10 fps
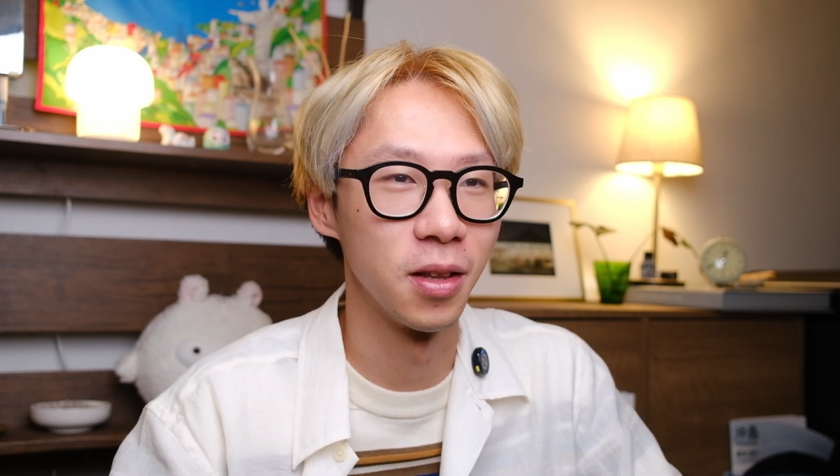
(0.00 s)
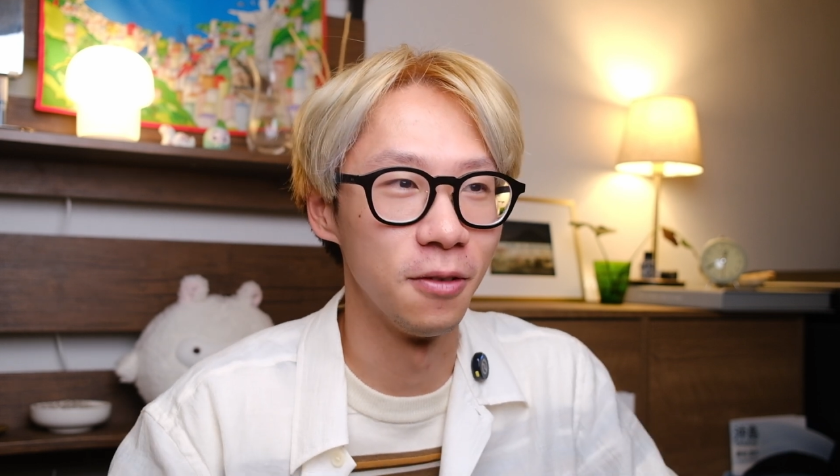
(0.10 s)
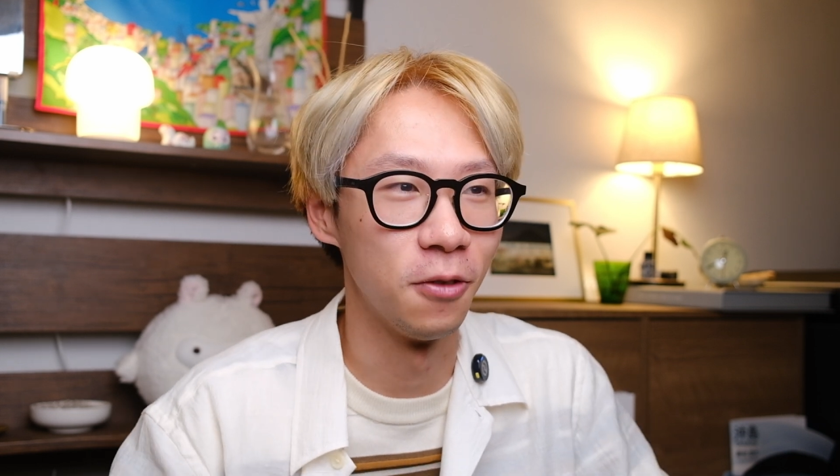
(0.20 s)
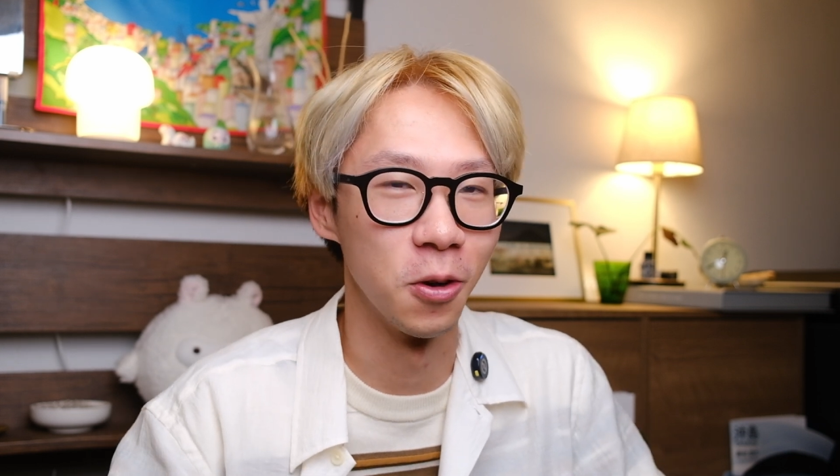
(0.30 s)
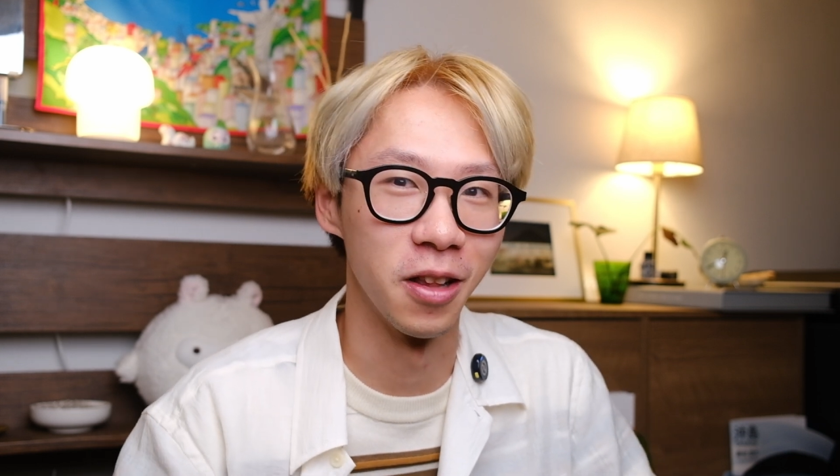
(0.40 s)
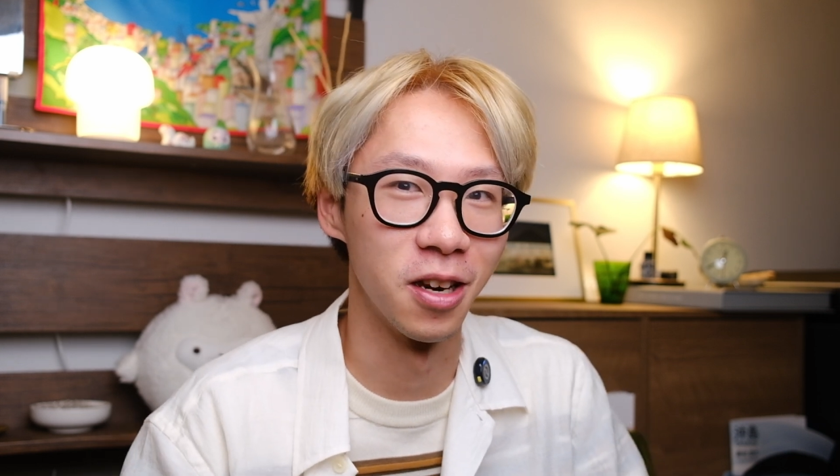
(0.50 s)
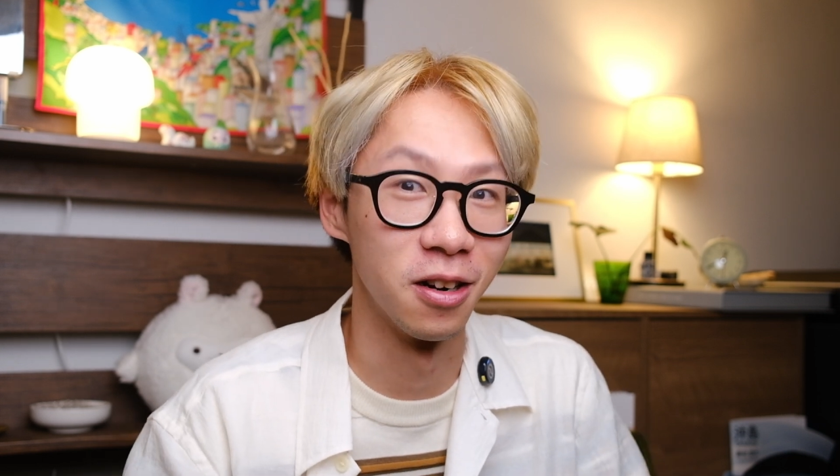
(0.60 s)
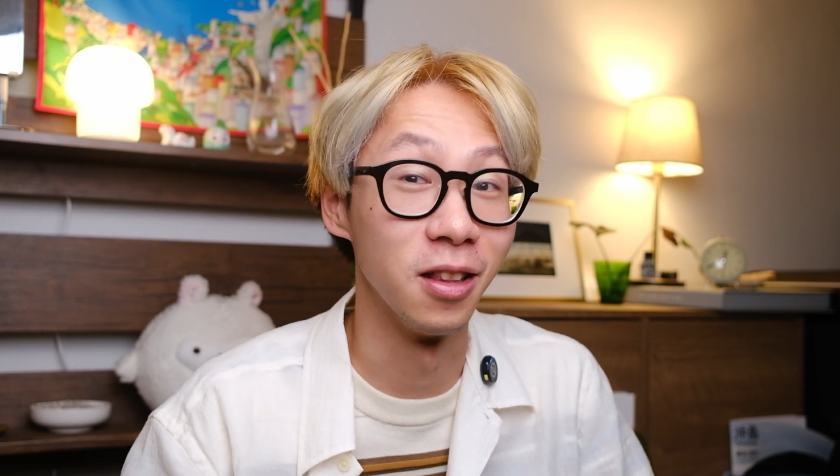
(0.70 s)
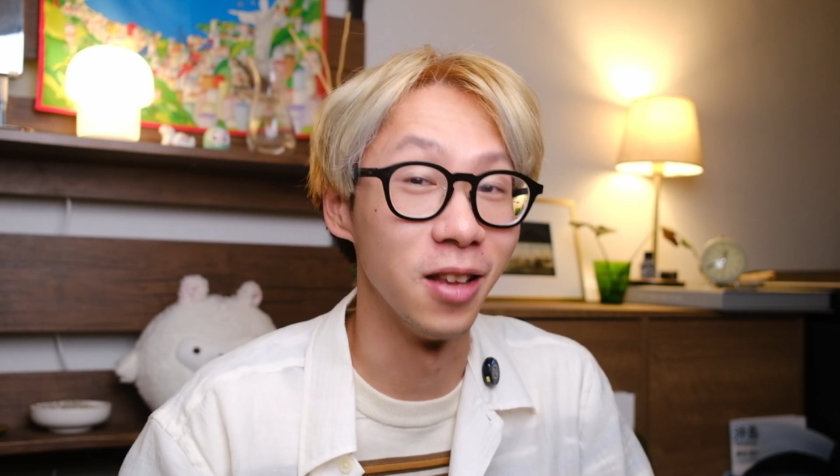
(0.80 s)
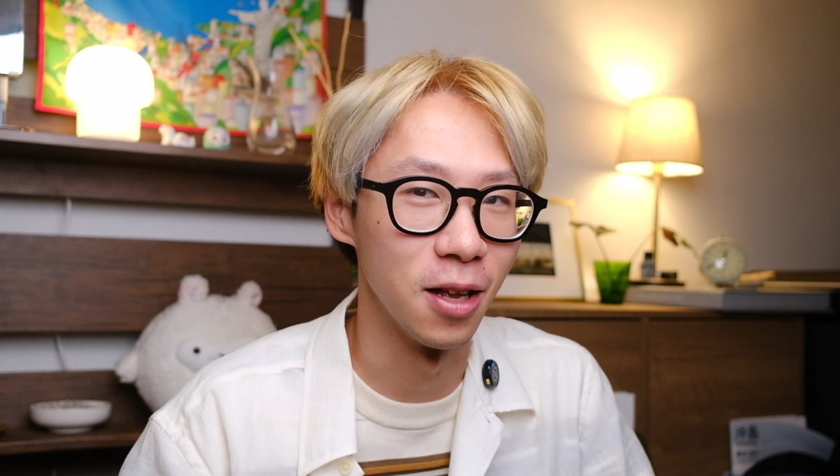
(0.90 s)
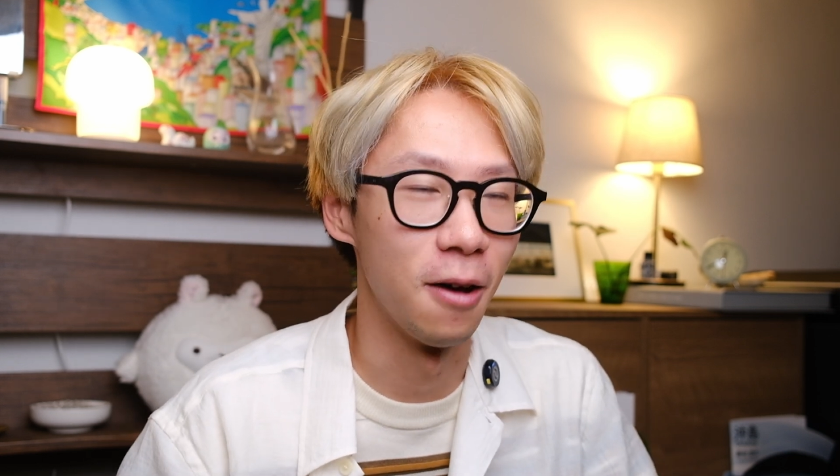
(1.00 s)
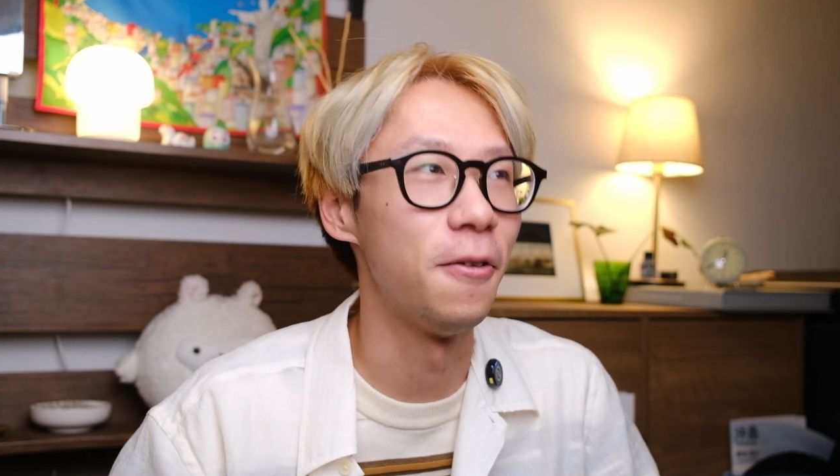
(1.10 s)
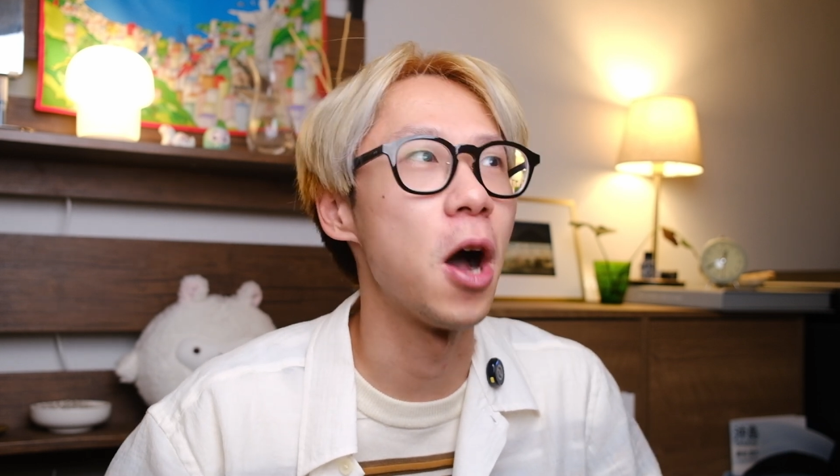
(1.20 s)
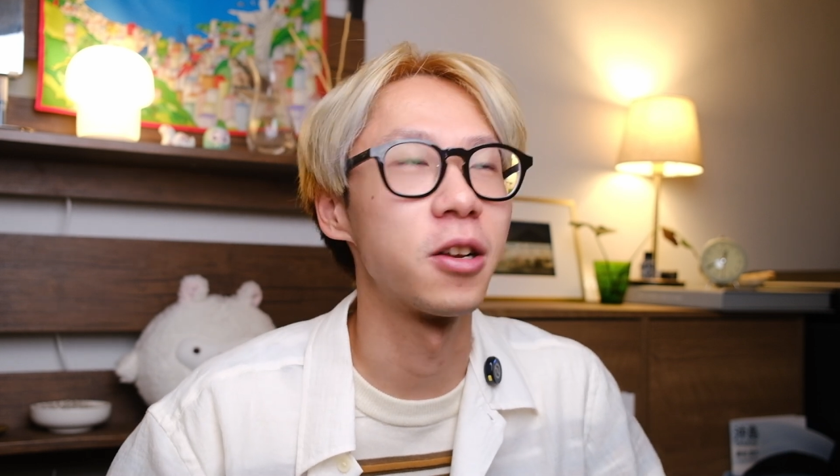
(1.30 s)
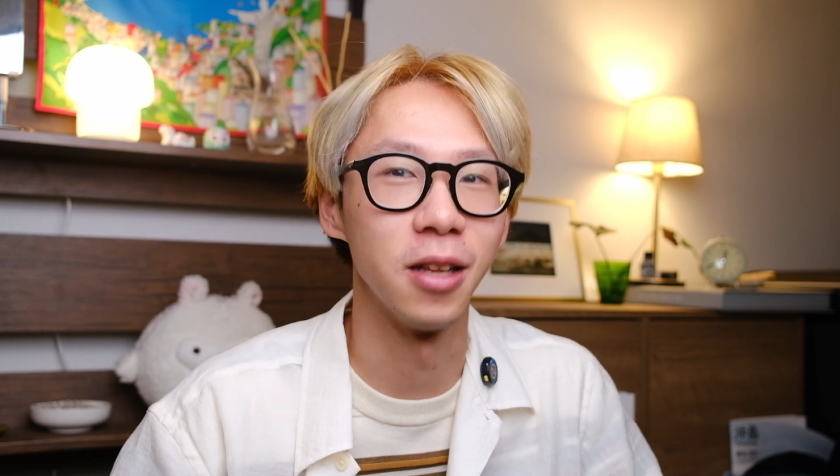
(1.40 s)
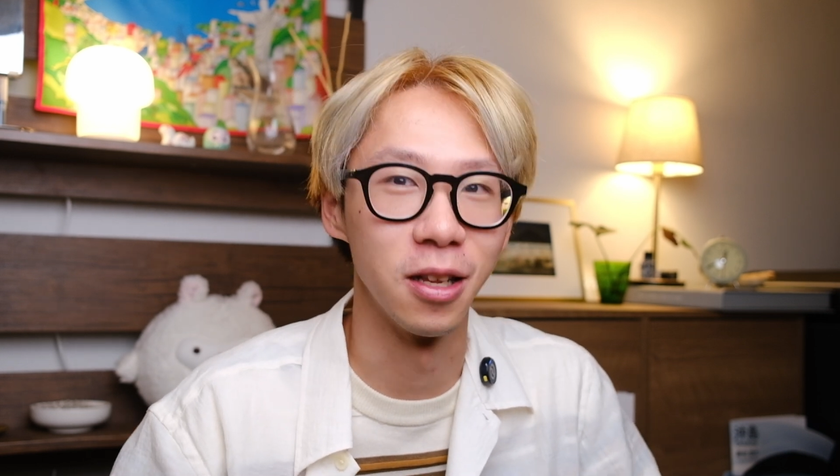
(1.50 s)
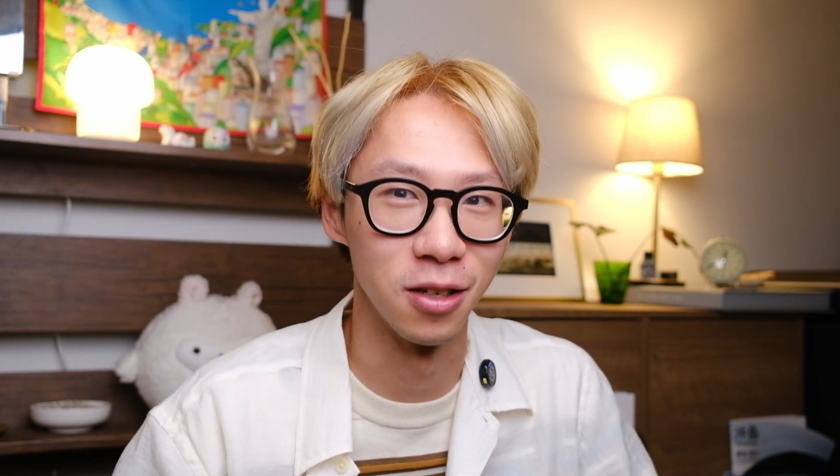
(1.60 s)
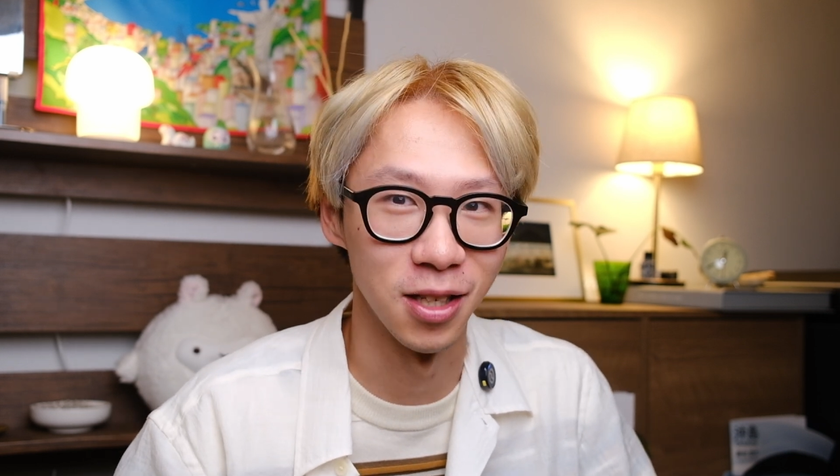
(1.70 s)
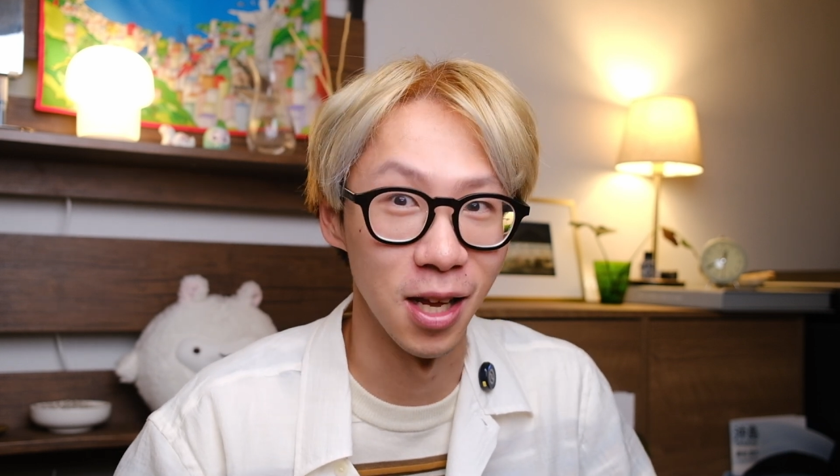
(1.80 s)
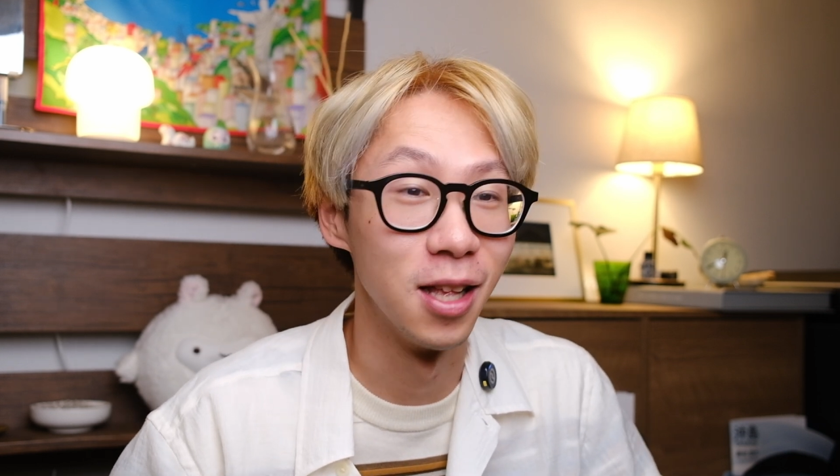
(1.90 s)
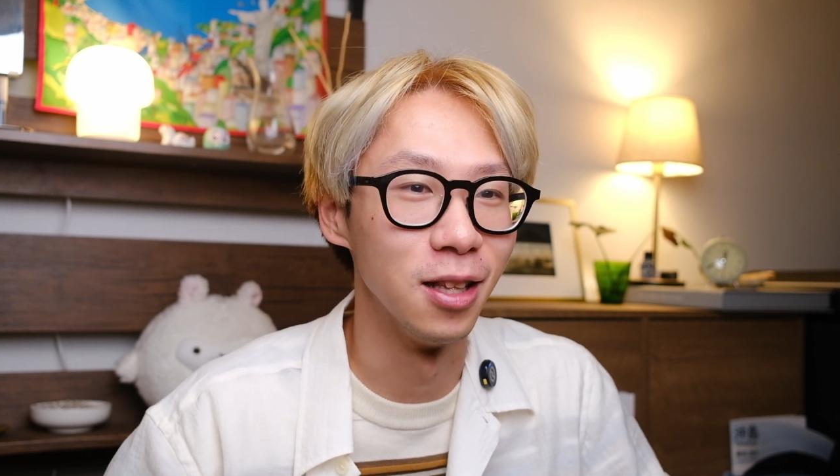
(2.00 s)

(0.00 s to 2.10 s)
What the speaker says: the Voigtlander's